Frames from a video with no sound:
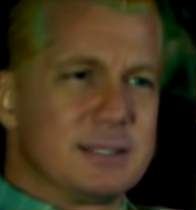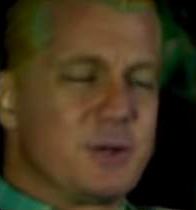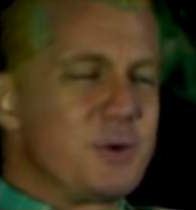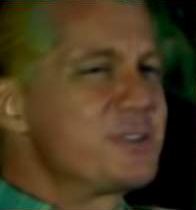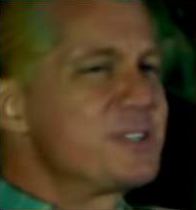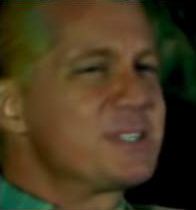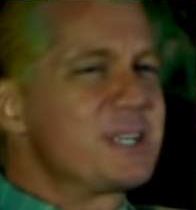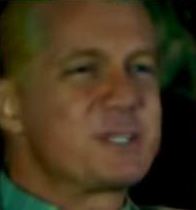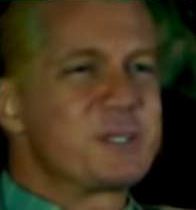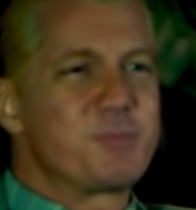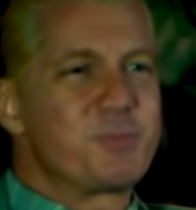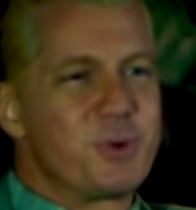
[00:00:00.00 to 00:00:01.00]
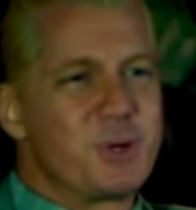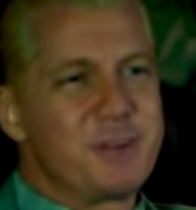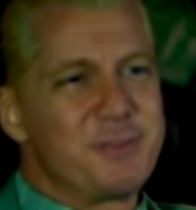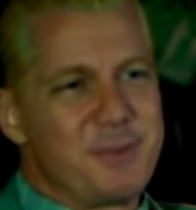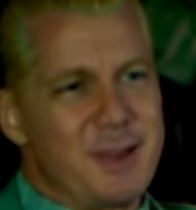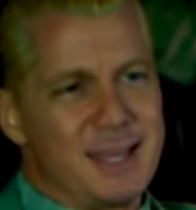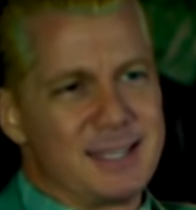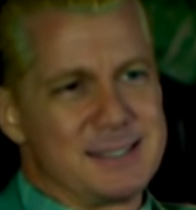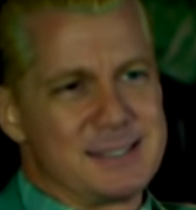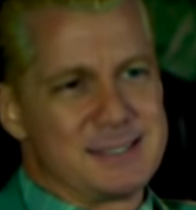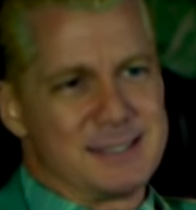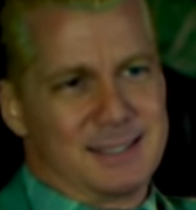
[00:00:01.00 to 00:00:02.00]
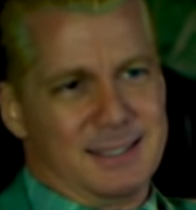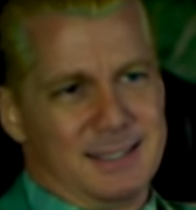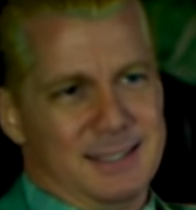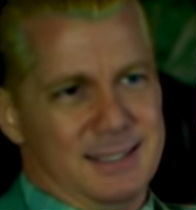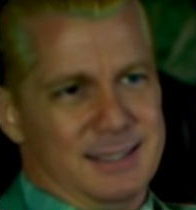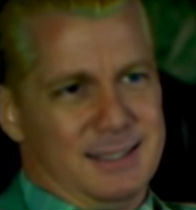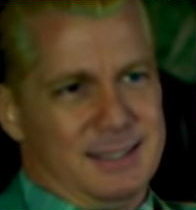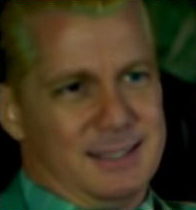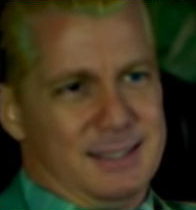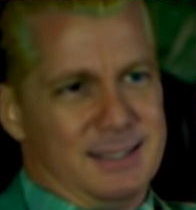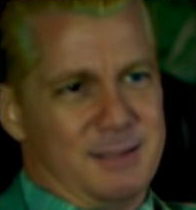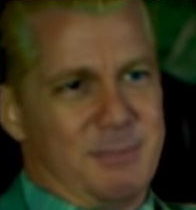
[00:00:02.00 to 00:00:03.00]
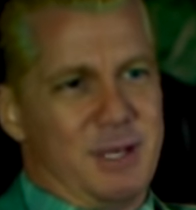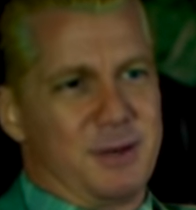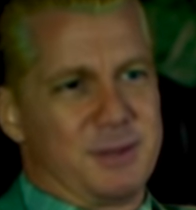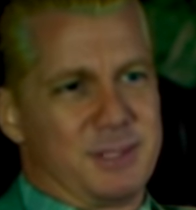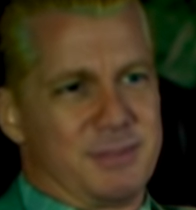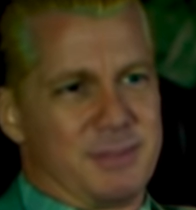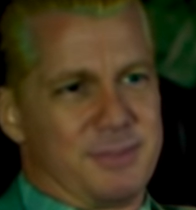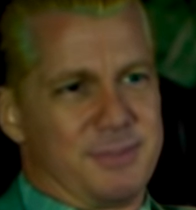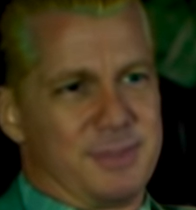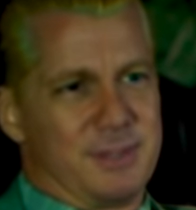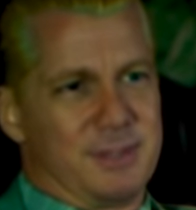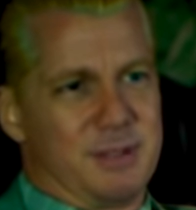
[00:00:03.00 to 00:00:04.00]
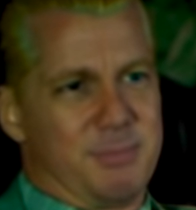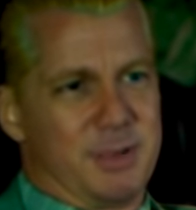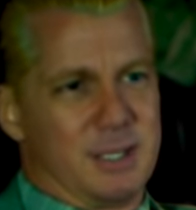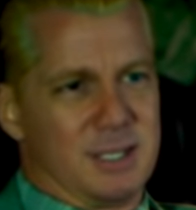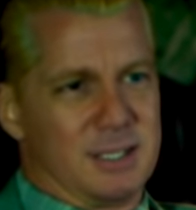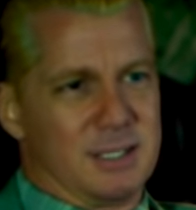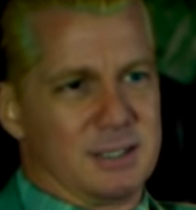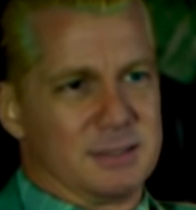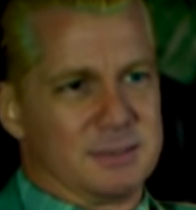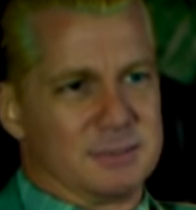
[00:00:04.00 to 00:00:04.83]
You have such a pretty face. And the mouth of a filthy pig.